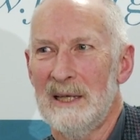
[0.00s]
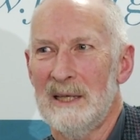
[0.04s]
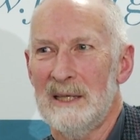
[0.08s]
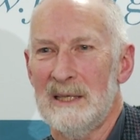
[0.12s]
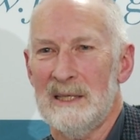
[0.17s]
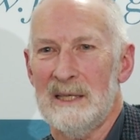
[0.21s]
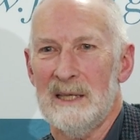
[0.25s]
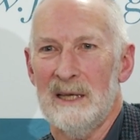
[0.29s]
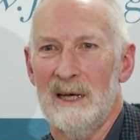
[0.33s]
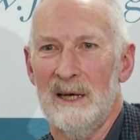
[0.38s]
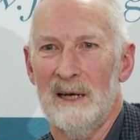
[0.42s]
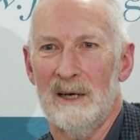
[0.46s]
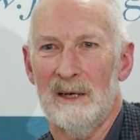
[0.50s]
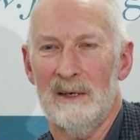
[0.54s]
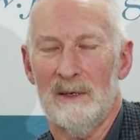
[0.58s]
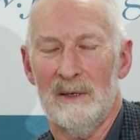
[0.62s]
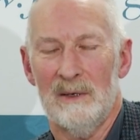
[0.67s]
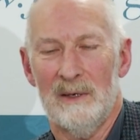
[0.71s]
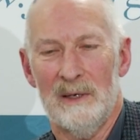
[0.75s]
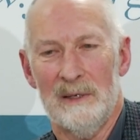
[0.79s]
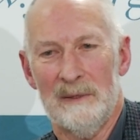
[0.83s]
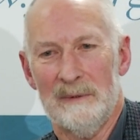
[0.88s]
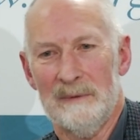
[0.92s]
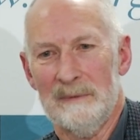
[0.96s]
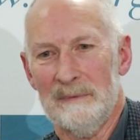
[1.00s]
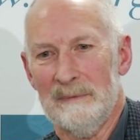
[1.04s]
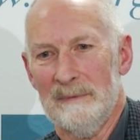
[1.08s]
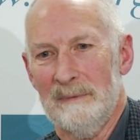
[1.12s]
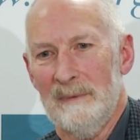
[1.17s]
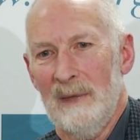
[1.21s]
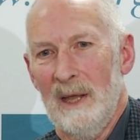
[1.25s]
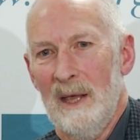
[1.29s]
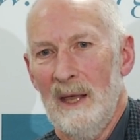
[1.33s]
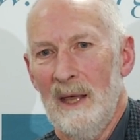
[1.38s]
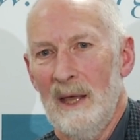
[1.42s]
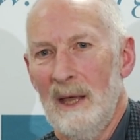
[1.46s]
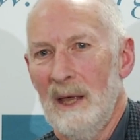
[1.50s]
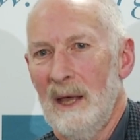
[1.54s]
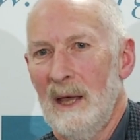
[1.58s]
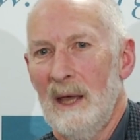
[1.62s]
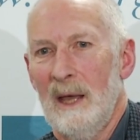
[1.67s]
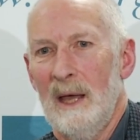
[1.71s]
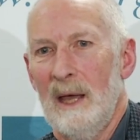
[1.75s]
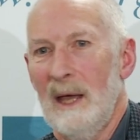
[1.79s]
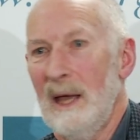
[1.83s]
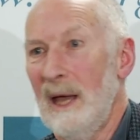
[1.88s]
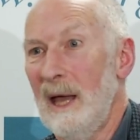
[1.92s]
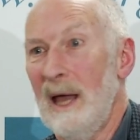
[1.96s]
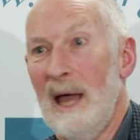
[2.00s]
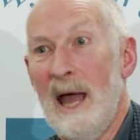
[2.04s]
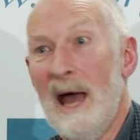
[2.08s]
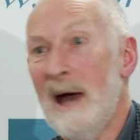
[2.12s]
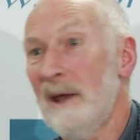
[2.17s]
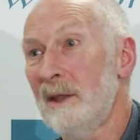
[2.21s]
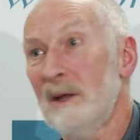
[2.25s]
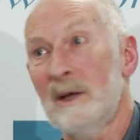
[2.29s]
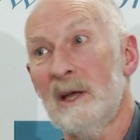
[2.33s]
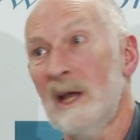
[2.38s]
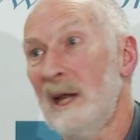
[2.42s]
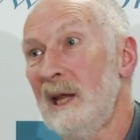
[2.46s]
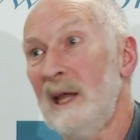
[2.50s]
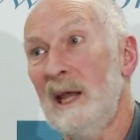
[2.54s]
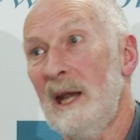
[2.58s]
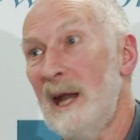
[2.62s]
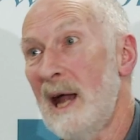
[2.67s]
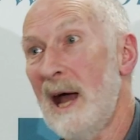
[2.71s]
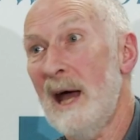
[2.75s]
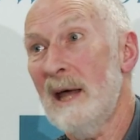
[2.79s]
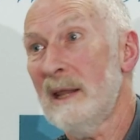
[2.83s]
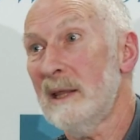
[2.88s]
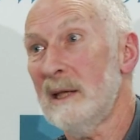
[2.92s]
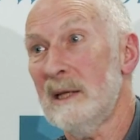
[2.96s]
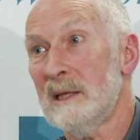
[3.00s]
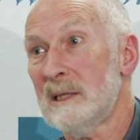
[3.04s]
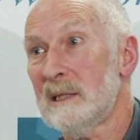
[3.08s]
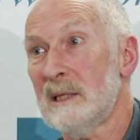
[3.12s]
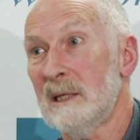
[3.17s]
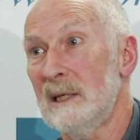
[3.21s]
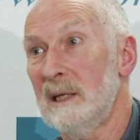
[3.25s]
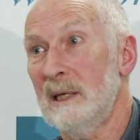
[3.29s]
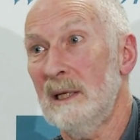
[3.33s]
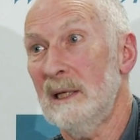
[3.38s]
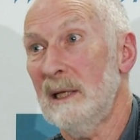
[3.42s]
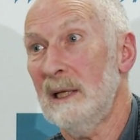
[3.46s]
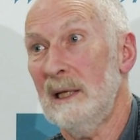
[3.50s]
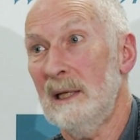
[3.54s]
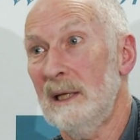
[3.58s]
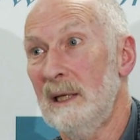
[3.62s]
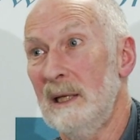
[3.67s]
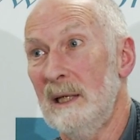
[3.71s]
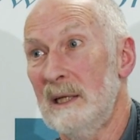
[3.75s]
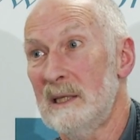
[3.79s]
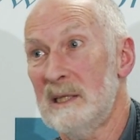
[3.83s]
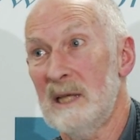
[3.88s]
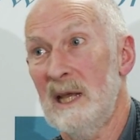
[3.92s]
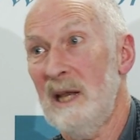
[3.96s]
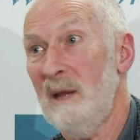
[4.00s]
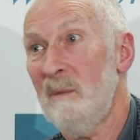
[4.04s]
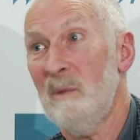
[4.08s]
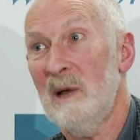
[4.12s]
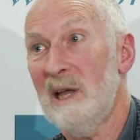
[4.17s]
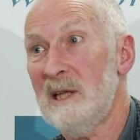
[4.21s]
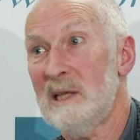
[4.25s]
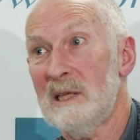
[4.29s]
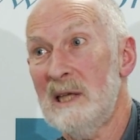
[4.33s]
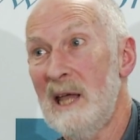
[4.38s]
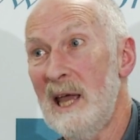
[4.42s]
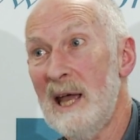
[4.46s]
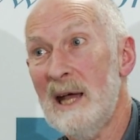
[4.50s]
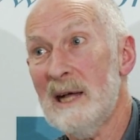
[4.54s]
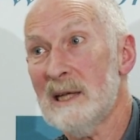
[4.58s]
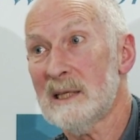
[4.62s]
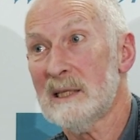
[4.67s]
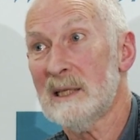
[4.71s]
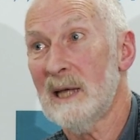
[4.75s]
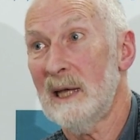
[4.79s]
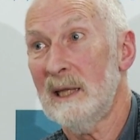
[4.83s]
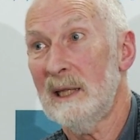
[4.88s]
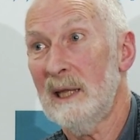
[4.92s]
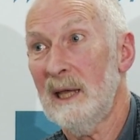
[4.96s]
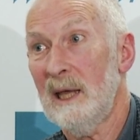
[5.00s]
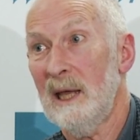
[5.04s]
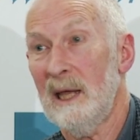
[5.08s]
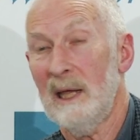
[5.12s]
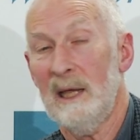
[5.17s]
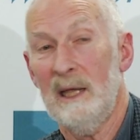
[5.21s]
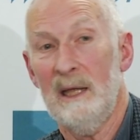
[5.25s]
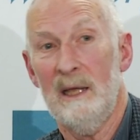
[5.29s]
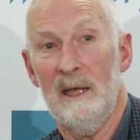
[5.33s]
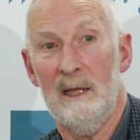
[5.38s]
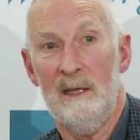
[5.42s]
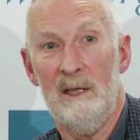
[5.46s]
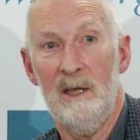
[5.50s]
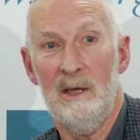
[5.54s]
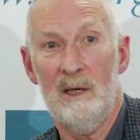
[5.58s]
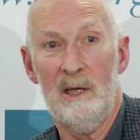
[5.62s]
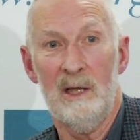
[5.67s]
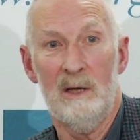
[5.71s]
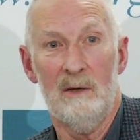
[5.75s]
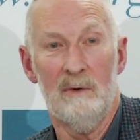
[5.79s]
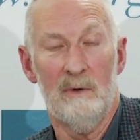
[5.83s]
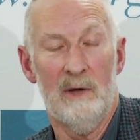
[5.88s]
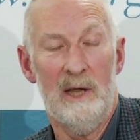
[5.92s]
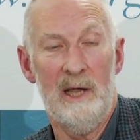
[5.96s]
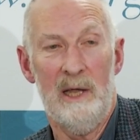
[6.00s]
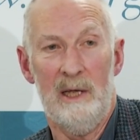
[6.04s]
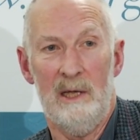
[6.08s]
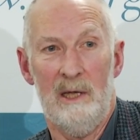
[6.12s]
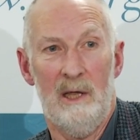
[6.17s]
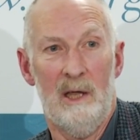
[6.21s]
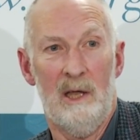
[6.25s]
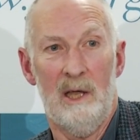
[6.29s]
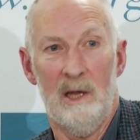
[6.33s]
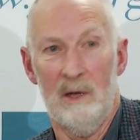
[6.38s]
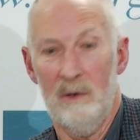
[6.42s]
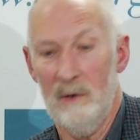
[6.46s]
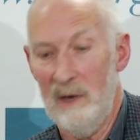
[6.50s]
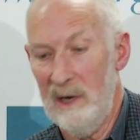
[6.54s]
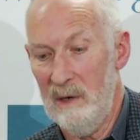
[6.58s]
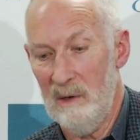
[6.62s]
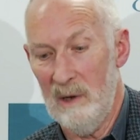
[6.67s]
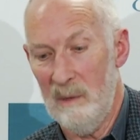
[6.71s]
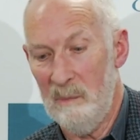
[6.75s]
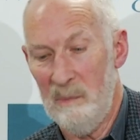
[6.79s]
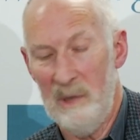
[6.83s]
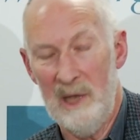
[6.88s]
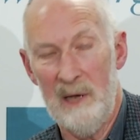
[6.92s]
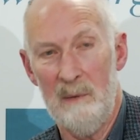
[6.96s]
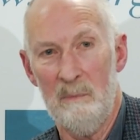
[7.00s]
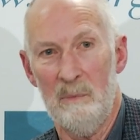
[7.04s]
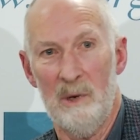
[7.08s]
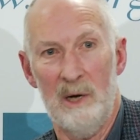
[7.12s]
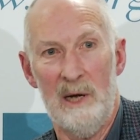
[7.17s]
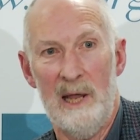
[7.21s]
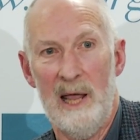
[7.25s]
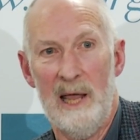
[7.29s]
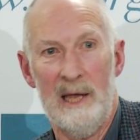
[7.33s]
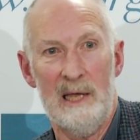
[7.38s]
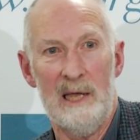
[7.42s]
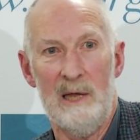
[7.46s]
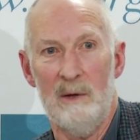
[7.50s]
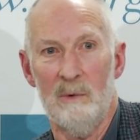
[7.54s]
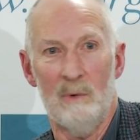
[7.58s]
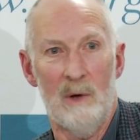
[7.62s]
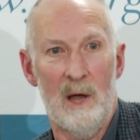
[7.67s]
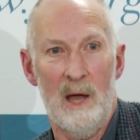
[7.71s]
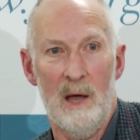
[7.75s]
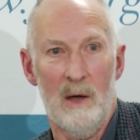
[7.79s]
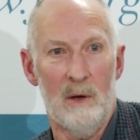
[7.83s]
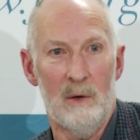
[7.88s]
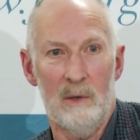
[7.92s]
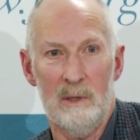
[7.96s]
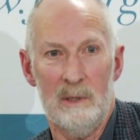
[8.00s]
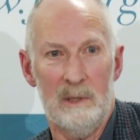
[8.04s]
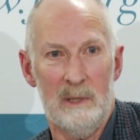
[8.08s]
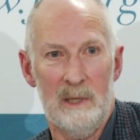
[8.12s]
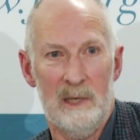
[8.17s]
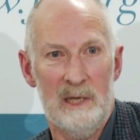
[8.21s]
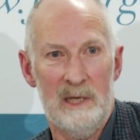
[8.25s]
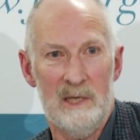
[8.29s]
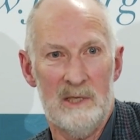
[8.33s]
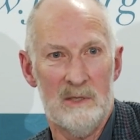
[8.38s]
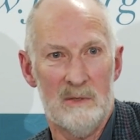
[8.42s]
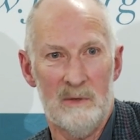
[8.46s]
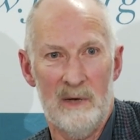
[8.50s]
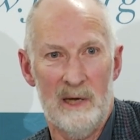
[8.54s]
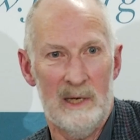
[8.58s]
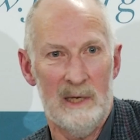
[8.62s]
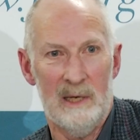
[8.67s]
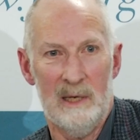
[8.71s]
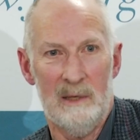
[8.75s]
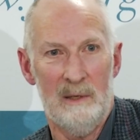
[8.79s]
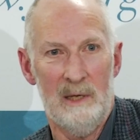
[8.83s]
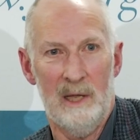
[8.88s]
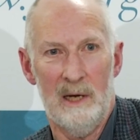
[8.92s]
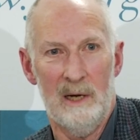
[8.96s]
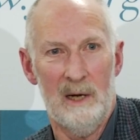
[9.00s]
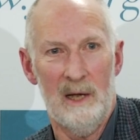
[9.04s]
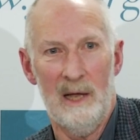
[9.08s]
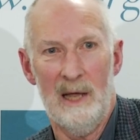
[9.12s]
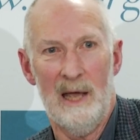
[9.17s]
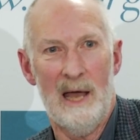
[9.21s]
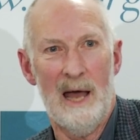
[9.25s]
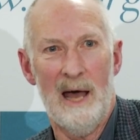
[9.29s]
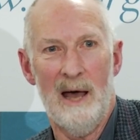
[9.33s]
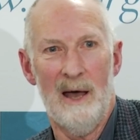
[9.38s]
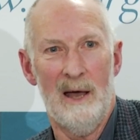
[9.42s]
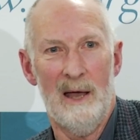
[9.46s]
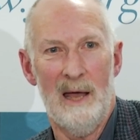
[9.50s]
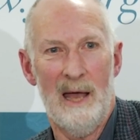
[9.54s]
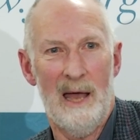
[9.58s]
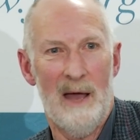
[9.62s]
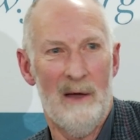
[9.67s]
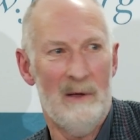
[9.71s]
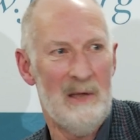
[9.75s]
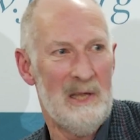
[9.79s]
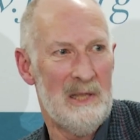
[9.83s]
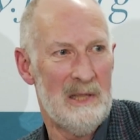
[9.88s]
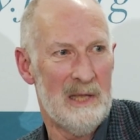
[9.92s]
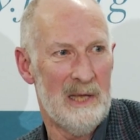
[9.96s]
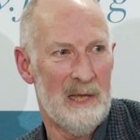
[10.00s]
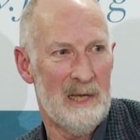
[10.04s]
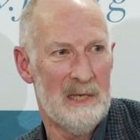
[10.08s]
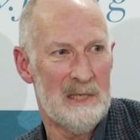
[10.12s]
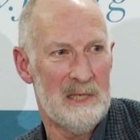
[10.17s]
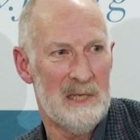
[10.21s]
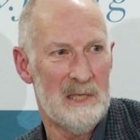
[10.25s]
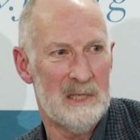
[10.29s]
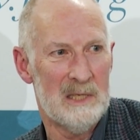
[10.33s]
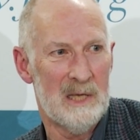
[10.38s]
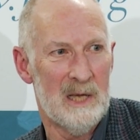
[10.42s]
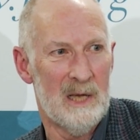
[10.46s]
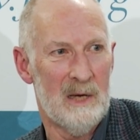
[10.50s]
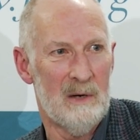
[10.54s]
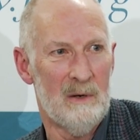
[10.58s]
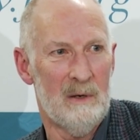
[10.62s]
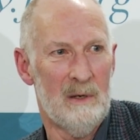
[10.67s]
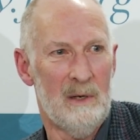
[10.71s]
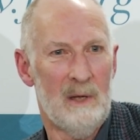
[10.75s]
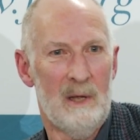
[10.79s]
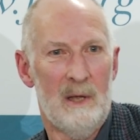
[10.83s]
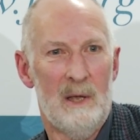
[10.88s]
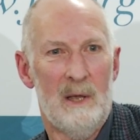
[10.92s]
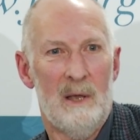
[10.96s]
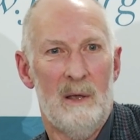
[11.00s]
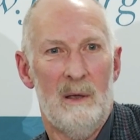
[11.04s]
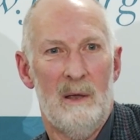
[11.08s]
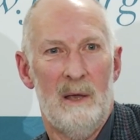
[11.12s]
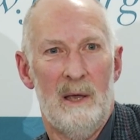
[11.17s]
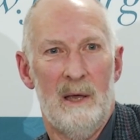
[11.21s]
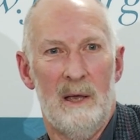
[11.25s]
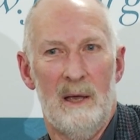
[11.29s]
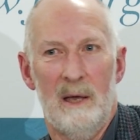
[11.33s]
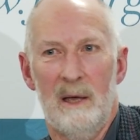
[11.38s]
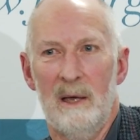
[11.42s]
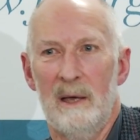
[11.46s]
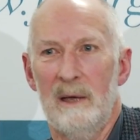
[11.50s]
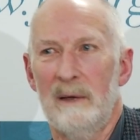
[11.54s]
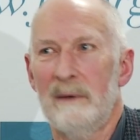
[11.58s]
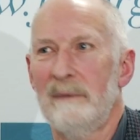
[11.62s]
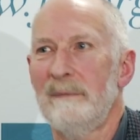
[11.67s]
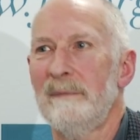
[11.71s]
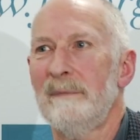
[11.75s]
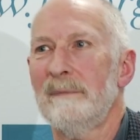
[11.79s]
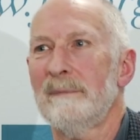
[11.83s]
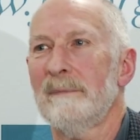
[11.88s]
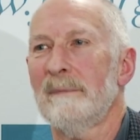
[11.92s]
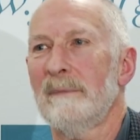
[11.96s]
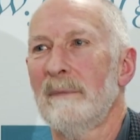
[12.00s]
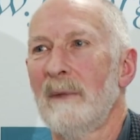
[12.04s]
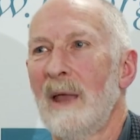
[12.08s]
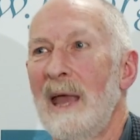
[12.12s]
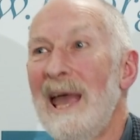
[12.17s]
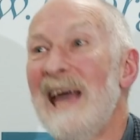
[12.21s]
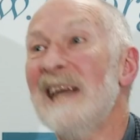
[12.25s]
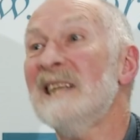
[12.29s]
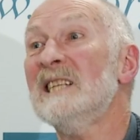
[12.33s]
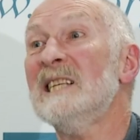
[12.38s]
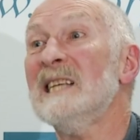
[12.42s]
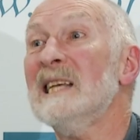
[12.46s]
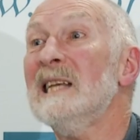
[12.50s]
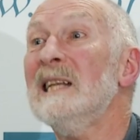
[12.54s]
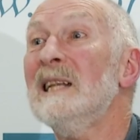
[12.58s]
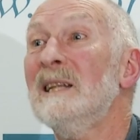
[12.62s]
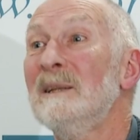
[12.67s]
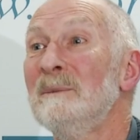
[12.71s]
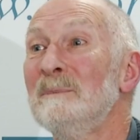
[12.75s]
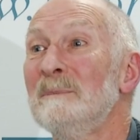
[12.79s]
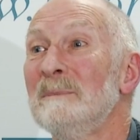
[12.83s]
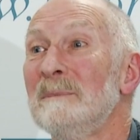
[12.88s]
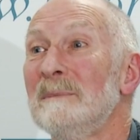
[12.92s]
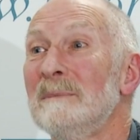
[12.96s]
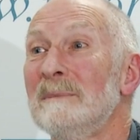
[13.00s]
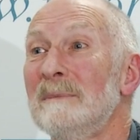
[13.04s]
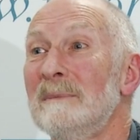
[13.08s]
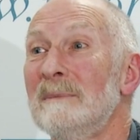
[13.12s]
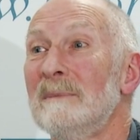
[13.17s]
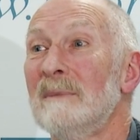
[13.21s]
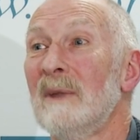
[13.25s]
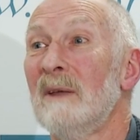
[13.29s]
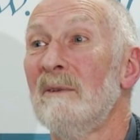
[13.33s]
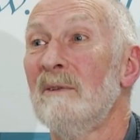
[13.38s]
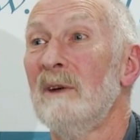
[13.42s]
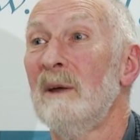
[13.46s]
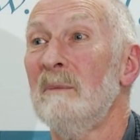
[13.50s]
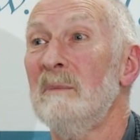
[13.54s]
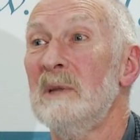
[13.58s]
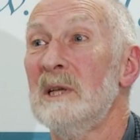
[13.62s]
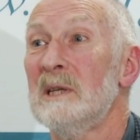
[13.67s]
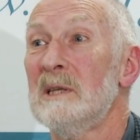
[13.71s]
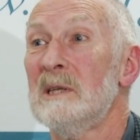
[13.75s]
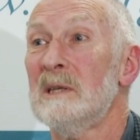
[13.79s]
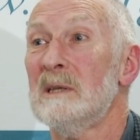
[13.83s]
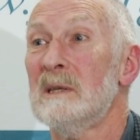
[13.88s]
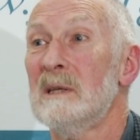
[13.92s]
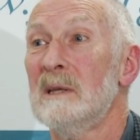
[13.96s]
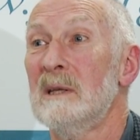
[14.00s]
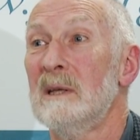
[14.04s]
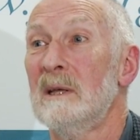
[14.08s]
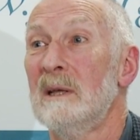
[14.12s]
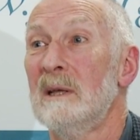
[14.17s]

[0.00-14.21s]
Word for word: So uh, uh, how they're going to get out of this is anybody's guess. I think you can read you can read what Ben Bernanke wrote. He's written you know how, how he thinks he's going to uh, um, exit from this